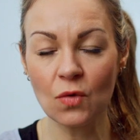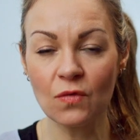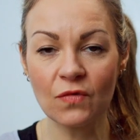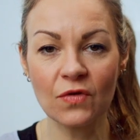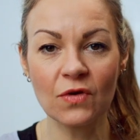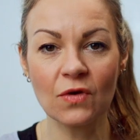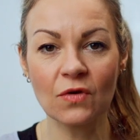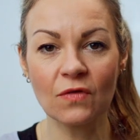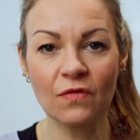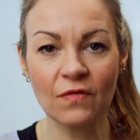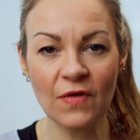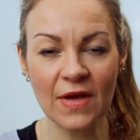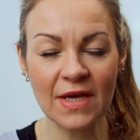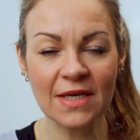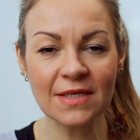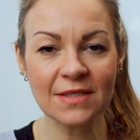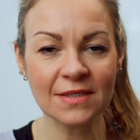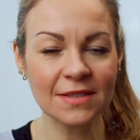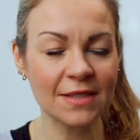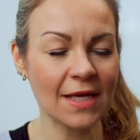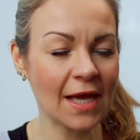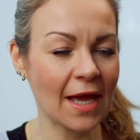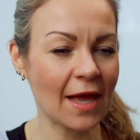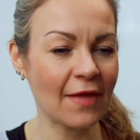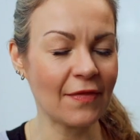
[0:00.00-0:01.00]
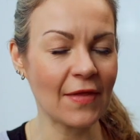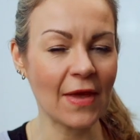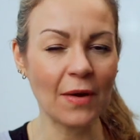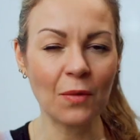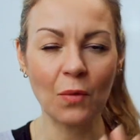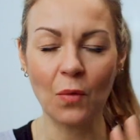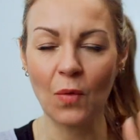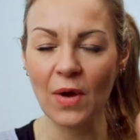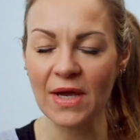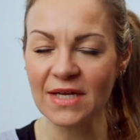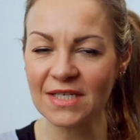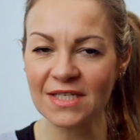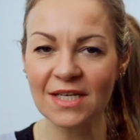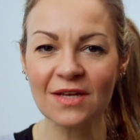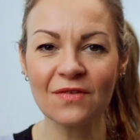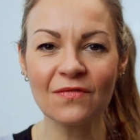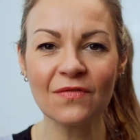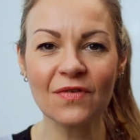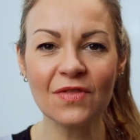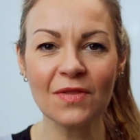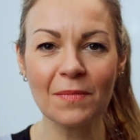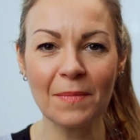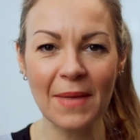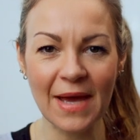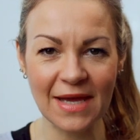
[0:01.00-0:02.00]
over your face and then waiting
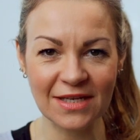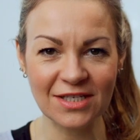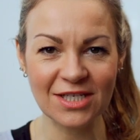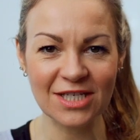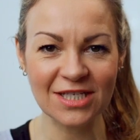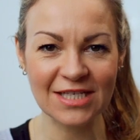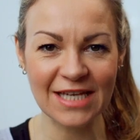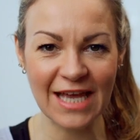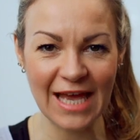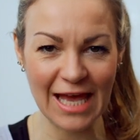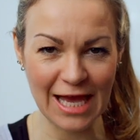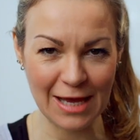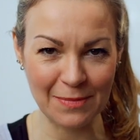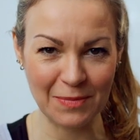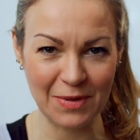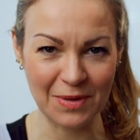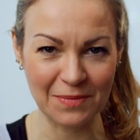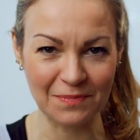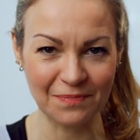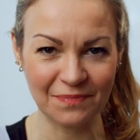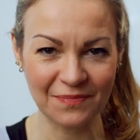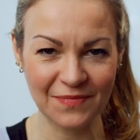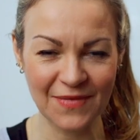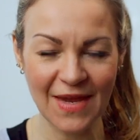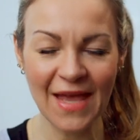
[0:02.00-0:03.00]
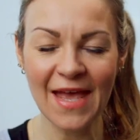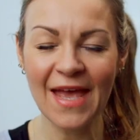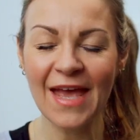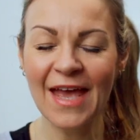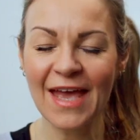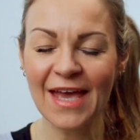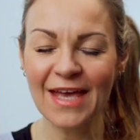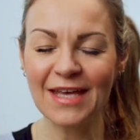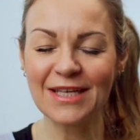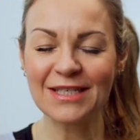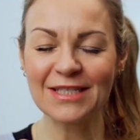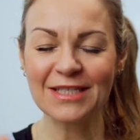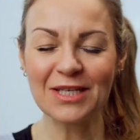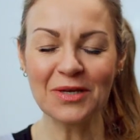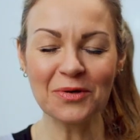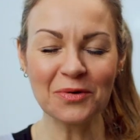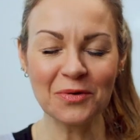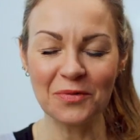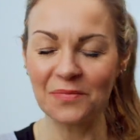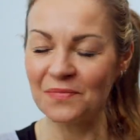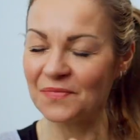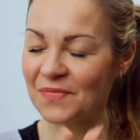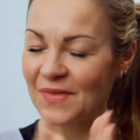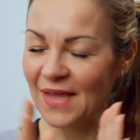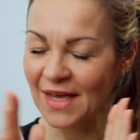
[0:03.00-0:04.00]
for the magic to happen.
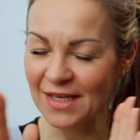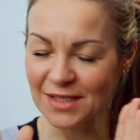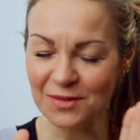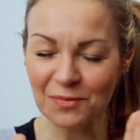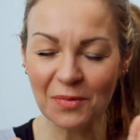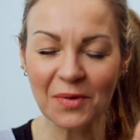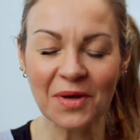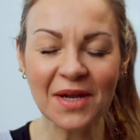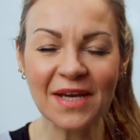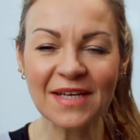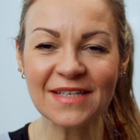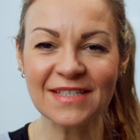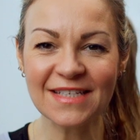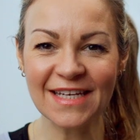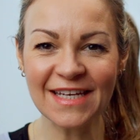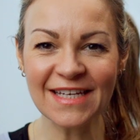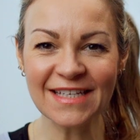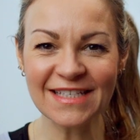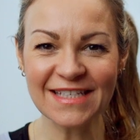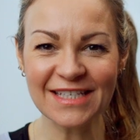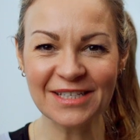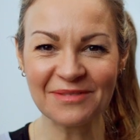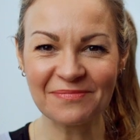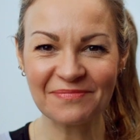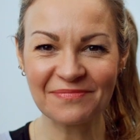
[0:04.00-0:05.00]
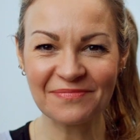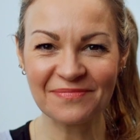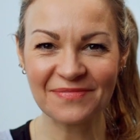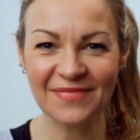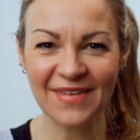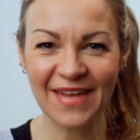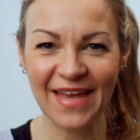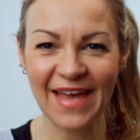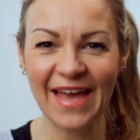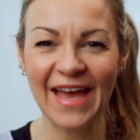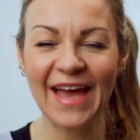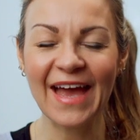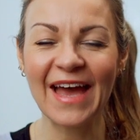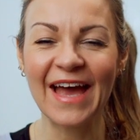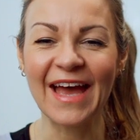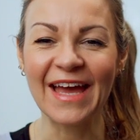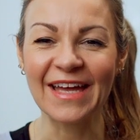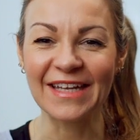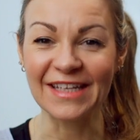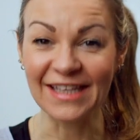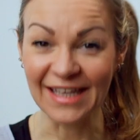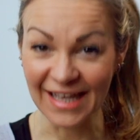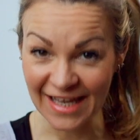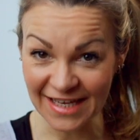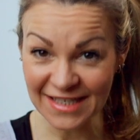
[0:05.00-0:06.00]
So that's what I did,
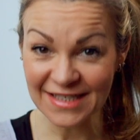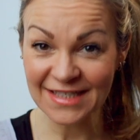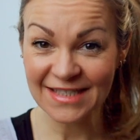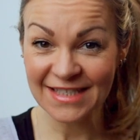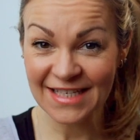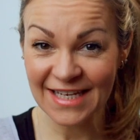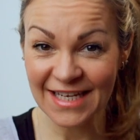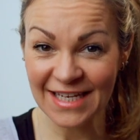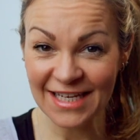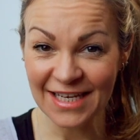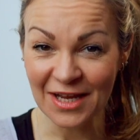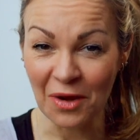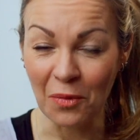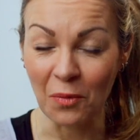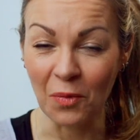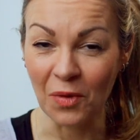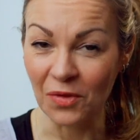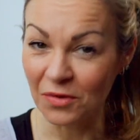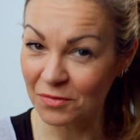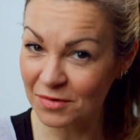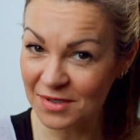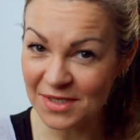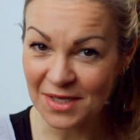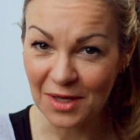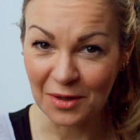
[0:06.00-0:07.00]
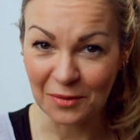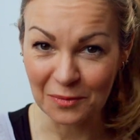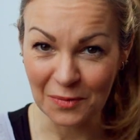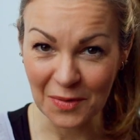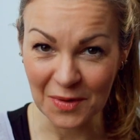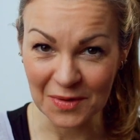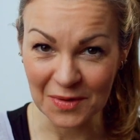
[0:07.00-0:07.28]
and let's see what the result